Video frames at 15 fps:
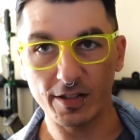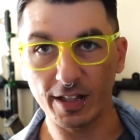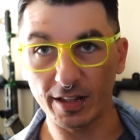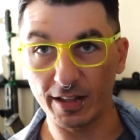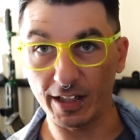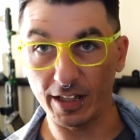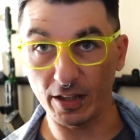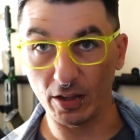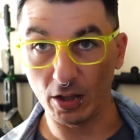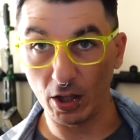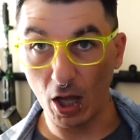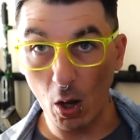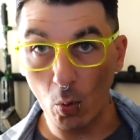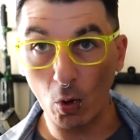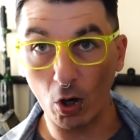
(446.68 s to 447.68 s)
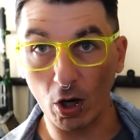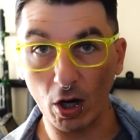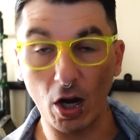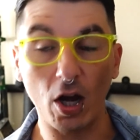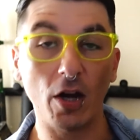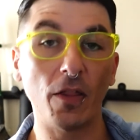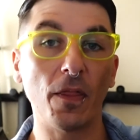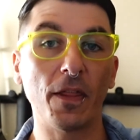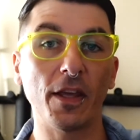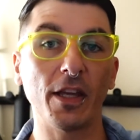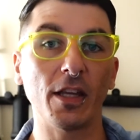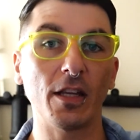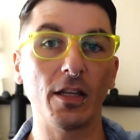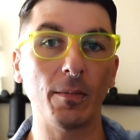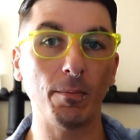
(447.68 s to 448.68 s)
that the lower on
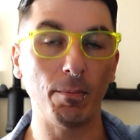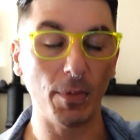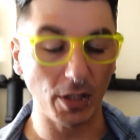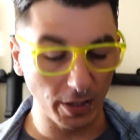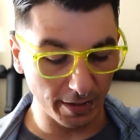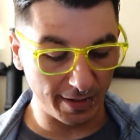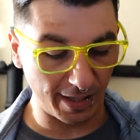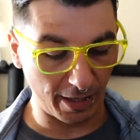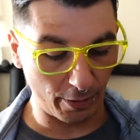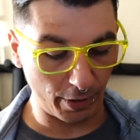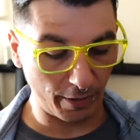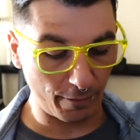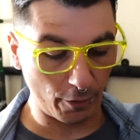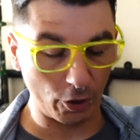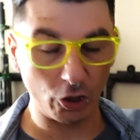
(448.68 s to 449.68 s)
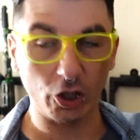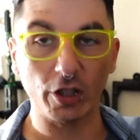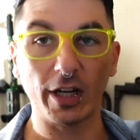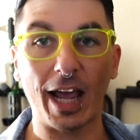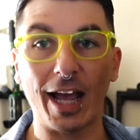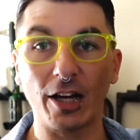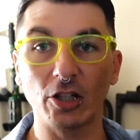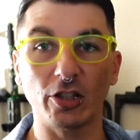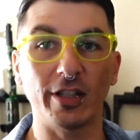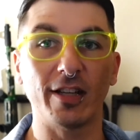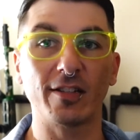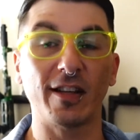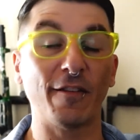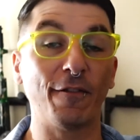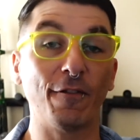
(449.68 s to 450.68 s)
the military version actually
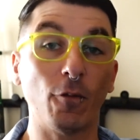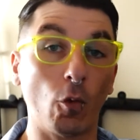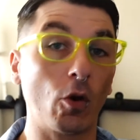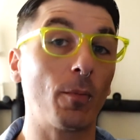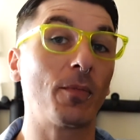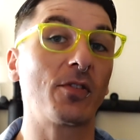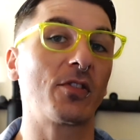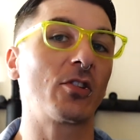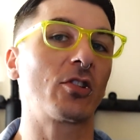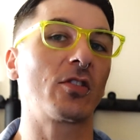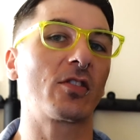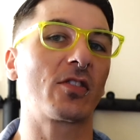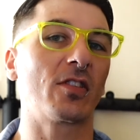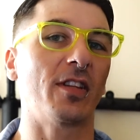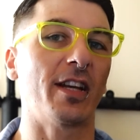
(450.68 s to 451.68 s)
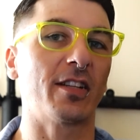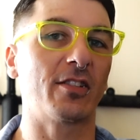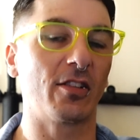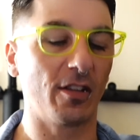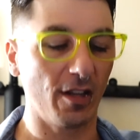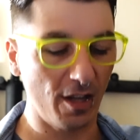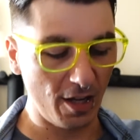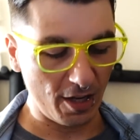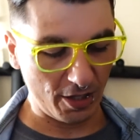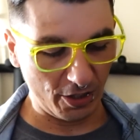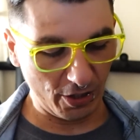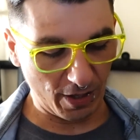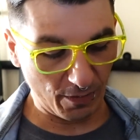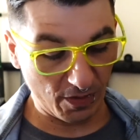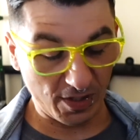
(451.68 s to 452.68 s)
has a 4-position selector.
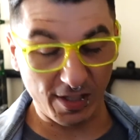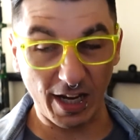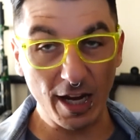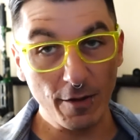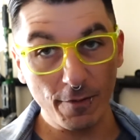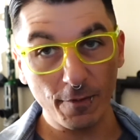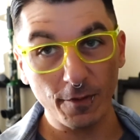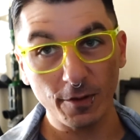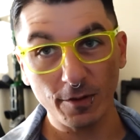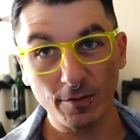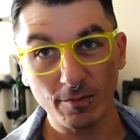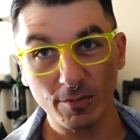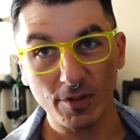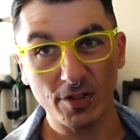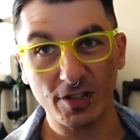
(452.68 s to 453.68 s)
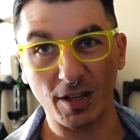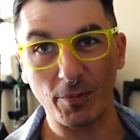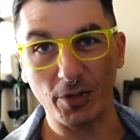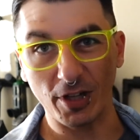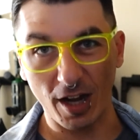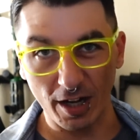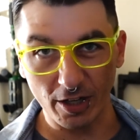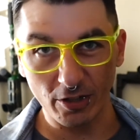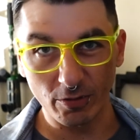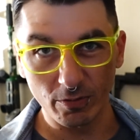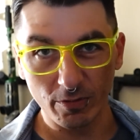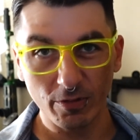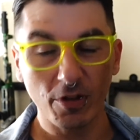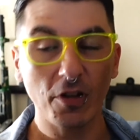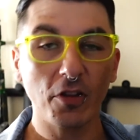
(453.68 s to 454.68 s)
You have safe, semi-auto,
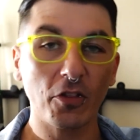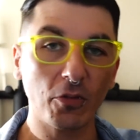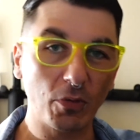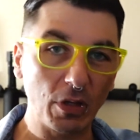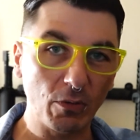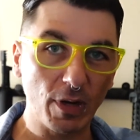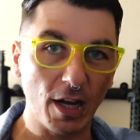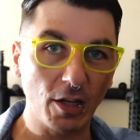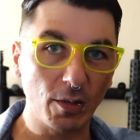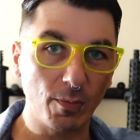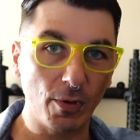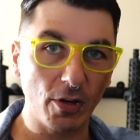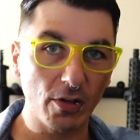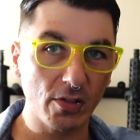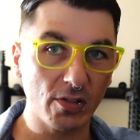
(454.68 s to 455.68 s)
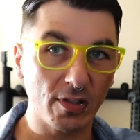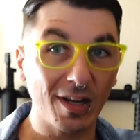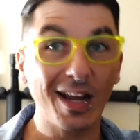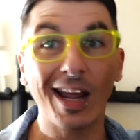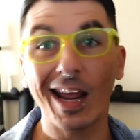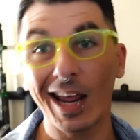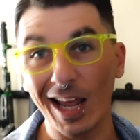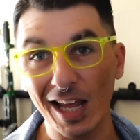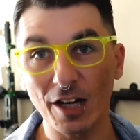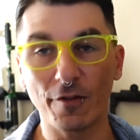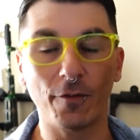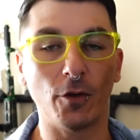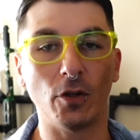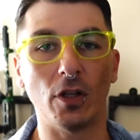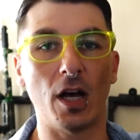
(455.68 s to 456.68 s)
3-round burst, and
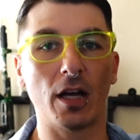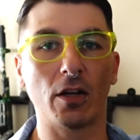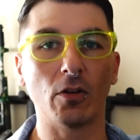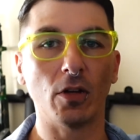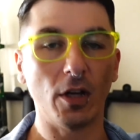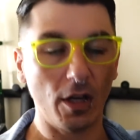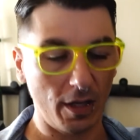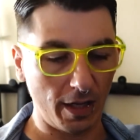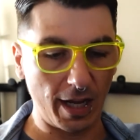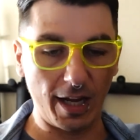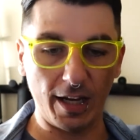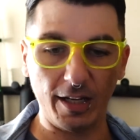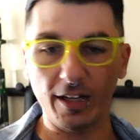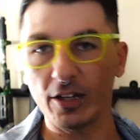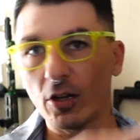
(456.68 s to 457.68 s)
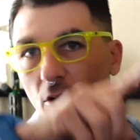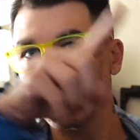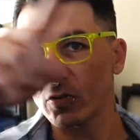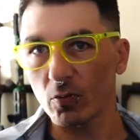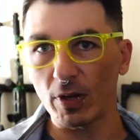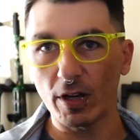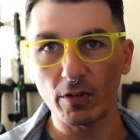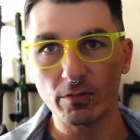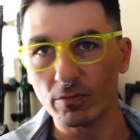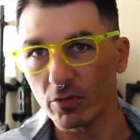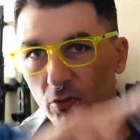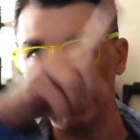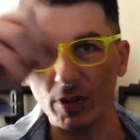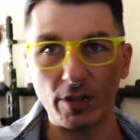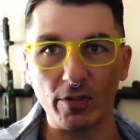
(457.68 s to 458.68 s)
full auto. And it goes around
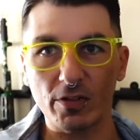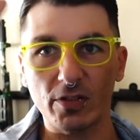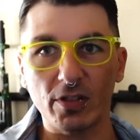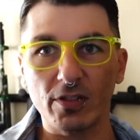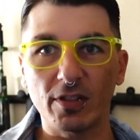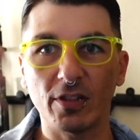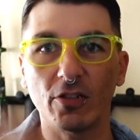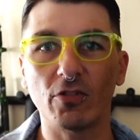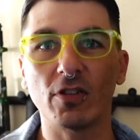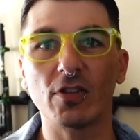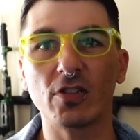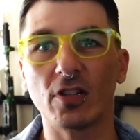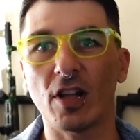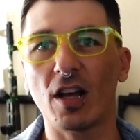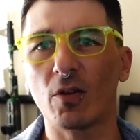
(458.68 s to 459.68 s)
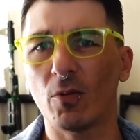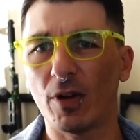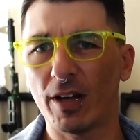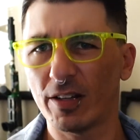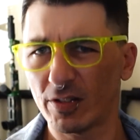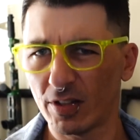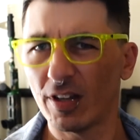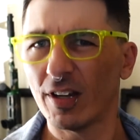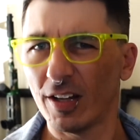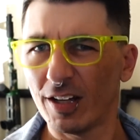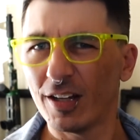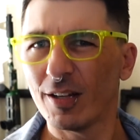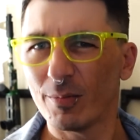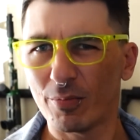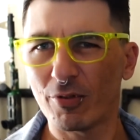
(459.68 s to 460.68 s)
360 degrees clockwise.
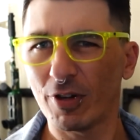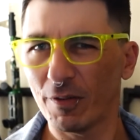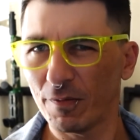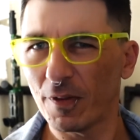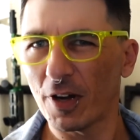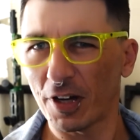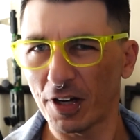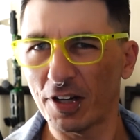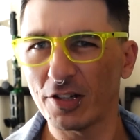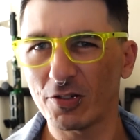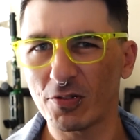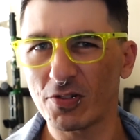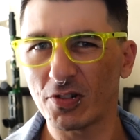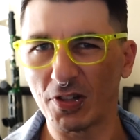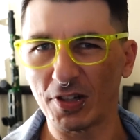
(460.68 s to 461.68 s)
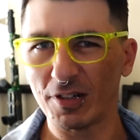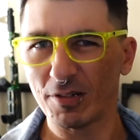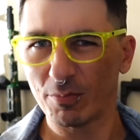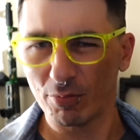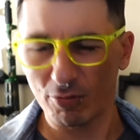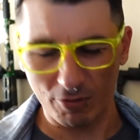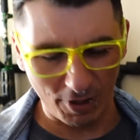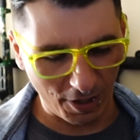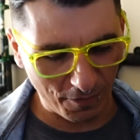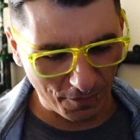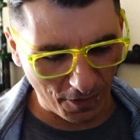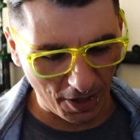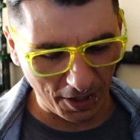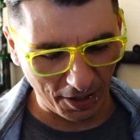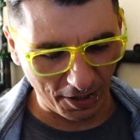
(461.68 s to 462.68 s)
Pretty fucking interesting. Pretty
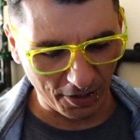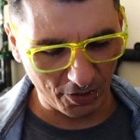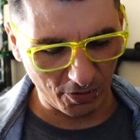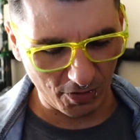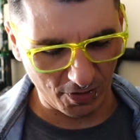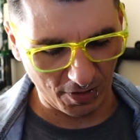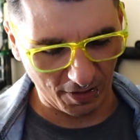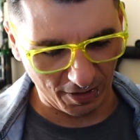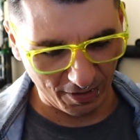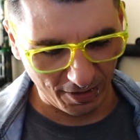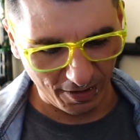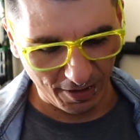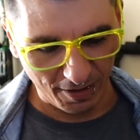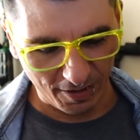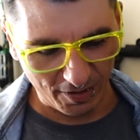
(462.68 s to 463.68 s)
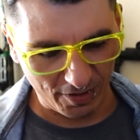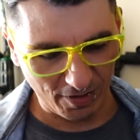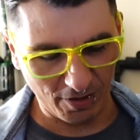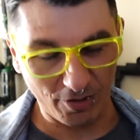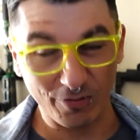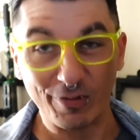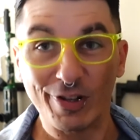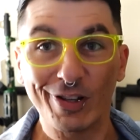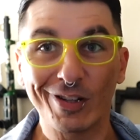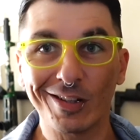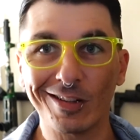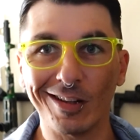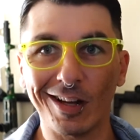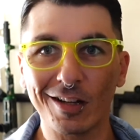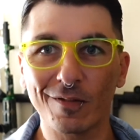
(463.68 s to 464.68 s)
fucking interesting. So, good
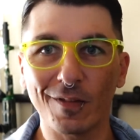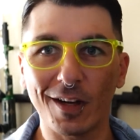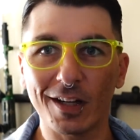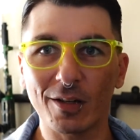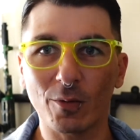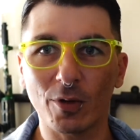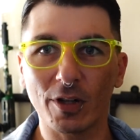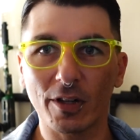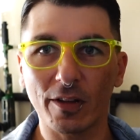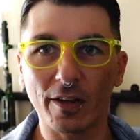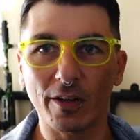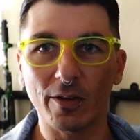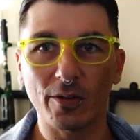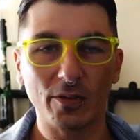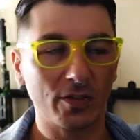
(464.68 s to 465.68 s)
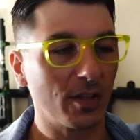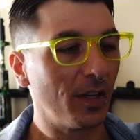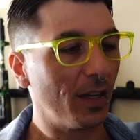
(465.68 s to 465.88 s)
luck finding one of those.